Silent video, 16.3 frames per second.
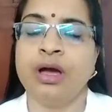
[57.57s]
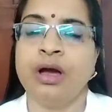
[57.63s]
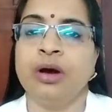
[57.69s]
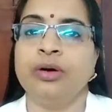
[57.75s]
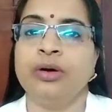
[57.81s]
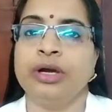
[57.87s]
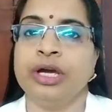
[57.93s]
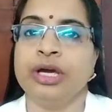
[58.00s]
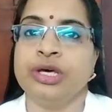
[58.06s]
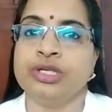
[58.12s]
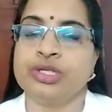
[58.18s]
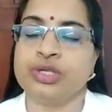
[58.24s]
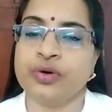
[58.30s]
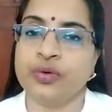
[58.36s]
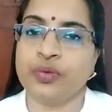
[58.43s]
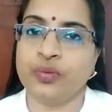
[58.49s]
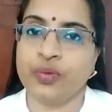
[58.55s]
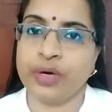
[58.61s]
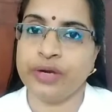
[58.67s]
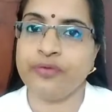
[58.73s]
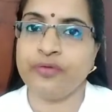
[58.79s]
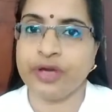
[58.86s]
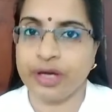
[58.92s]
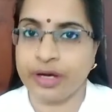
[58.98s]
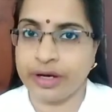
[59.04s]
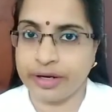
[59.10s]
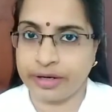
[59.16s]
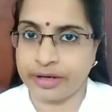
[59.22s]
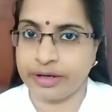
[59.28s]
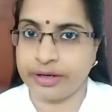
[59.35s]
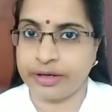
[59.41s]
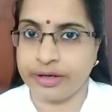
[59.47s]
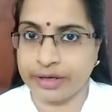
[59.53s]
Okay, so when we are
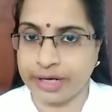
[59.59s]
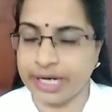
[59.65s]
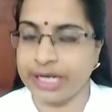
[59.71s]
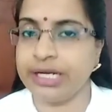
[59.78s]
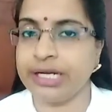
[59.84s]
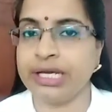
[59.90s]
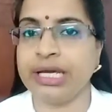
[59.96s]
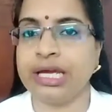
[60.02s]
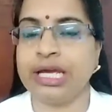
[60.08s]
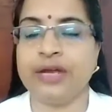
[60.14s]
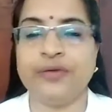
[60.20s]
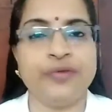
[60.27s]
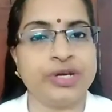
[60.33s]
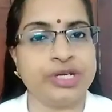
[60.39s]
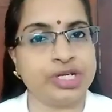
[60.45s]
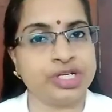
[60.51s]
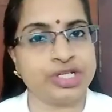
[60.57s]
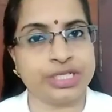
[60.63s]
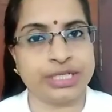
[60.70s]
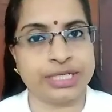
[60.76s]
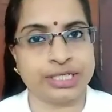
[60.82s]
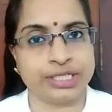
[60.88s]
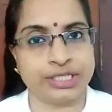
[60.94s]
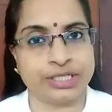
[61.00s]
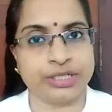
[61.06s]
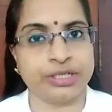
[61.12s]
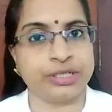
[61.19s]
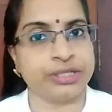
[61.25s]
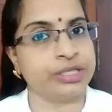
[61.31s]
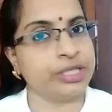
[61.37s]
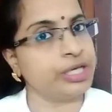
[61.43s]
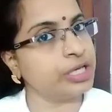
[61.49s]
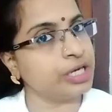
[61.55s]
writing invitation letter,
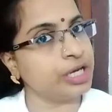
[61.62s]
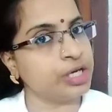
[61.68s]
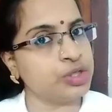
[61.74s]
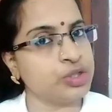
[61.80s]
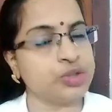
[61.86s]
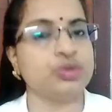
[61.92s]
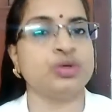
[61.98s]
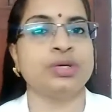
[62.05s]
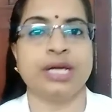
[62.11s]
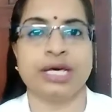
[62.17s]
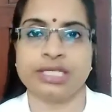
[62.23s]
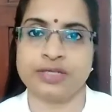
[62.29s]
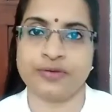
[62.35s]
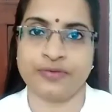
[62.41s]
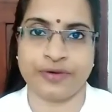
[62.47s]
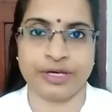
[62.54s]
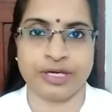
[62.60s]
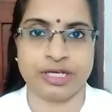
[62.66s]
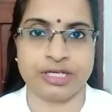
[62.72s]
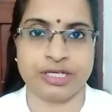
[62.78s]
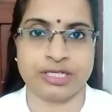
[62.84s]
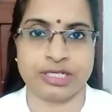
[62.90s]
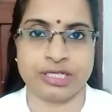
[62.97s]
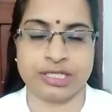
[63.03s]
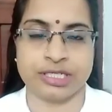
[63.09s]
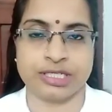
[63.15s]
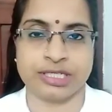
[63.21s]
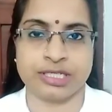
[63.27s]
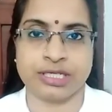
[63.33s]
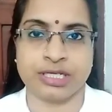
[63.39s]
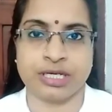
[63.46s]
there are two classifications.